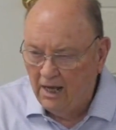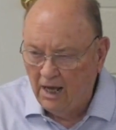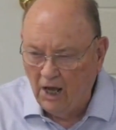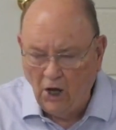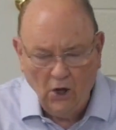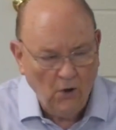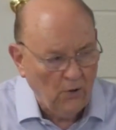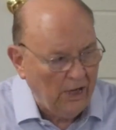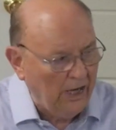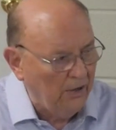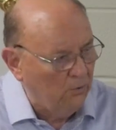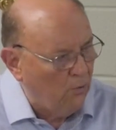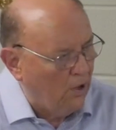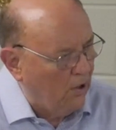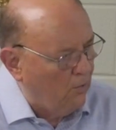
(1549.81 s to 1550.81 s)
Oh,
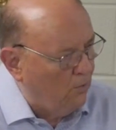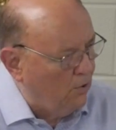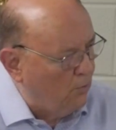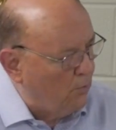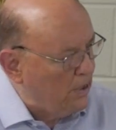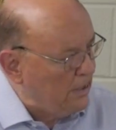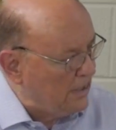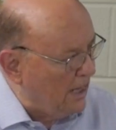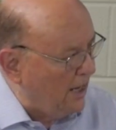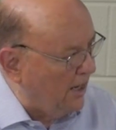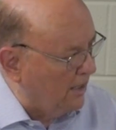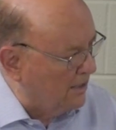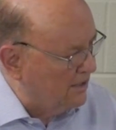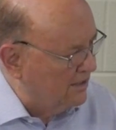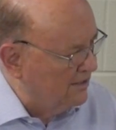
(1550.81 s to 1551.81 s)
and what were we
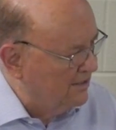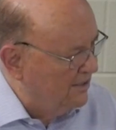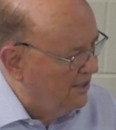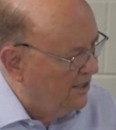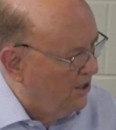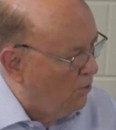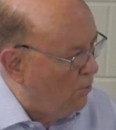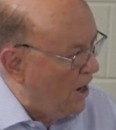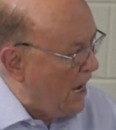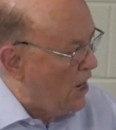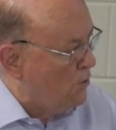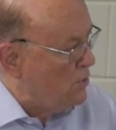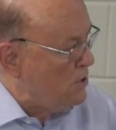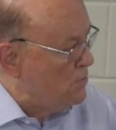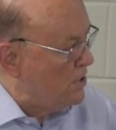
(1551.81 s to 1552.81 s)
like?
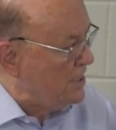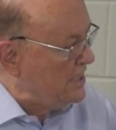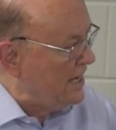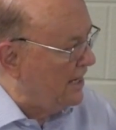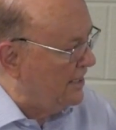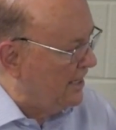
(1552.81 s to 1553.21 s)
While we were yet